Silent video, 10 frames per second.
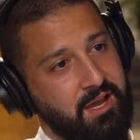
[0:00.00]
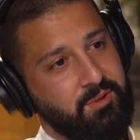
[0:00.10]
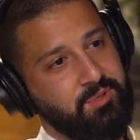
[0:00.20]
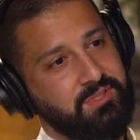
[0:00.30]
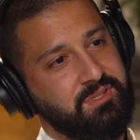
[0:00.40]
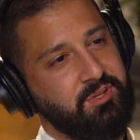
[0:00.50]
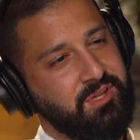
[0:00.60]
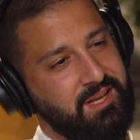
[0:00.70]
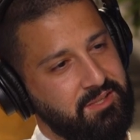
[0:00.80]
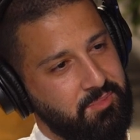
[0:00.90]
I was
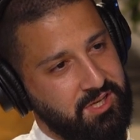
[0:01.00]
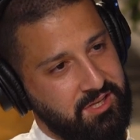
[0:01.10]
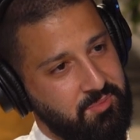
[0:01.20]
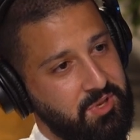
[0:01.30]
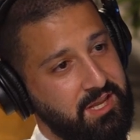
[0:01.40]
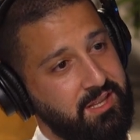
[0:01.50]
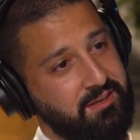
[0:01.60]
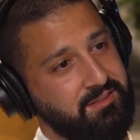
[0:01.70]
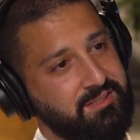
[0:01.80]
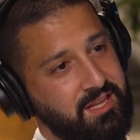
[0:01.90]
looking at the money coming
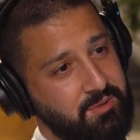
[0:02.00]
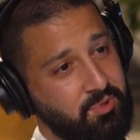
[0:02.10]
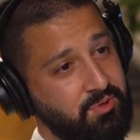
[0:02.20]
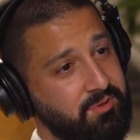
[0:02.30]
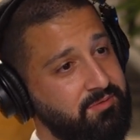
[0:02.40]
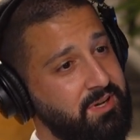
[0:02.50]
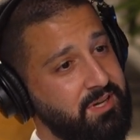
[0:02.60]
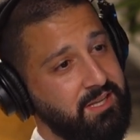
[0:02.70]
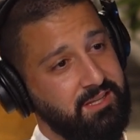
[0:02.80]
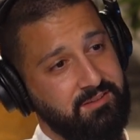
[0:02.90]
in, stable,
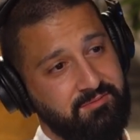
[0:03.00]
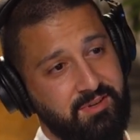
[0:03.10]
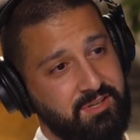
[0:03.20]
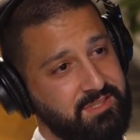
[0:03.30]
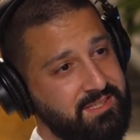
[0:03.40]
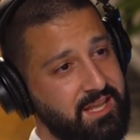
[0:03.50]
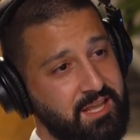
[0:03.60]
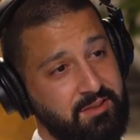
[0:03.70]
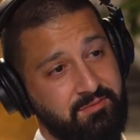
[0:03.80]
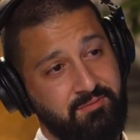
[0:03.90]
very, very
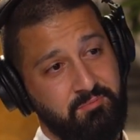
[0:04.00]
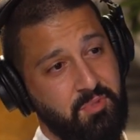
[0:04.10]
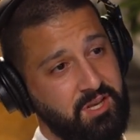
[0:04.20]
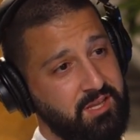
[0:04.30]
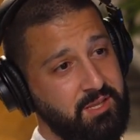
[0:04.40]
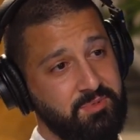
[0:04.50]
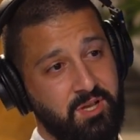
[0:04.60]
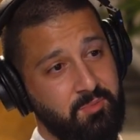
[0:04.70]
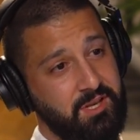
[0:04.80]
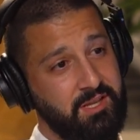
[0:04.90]
safe. Money
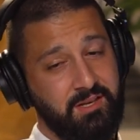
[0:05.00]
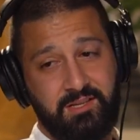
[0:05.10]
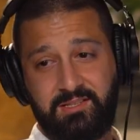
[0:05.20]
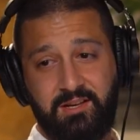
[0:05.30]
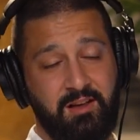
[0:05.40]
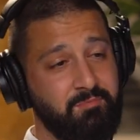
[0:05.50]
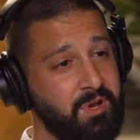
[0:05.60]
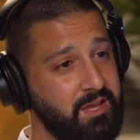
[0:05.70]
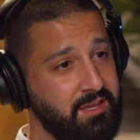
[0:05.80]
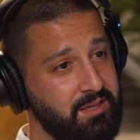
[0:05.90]
keeps coming in. I still
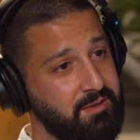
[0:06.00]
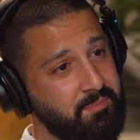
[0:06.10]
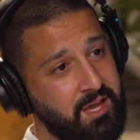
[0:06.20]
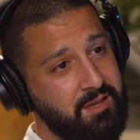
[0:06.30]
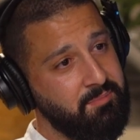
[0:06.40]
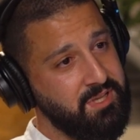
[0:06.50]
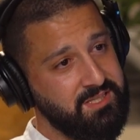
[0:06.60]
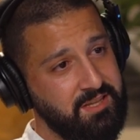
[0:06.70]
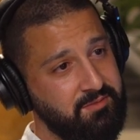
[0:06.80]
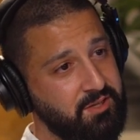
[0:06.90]
have
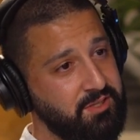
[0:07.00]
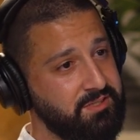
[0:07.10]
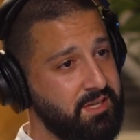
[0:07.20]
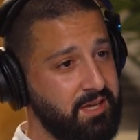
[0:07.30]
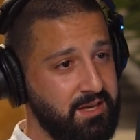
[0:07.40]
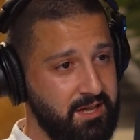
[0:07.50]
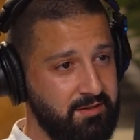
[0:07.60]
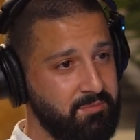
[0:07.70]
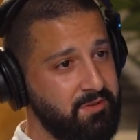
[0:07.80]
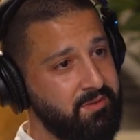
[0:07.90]
my saving on the side.
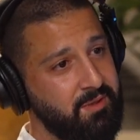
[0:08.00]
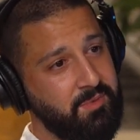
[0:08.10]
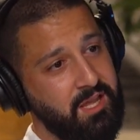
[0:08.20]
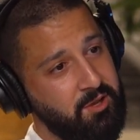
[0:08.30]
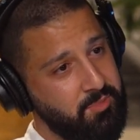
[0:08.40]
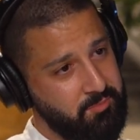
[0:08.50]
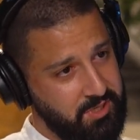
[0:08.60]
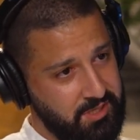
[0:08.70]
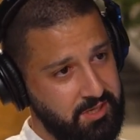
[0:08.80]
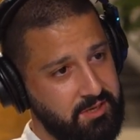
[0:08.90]
I have my family
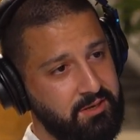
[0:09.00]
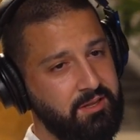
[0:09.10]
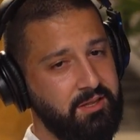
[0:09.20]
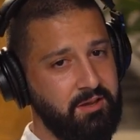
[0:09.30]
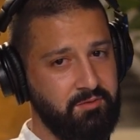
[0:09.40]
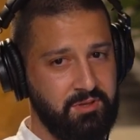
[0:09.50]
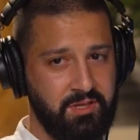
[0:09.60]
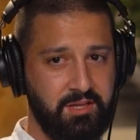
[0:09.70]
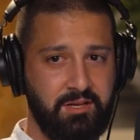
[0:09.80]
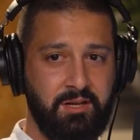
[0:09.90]
helping me and everything.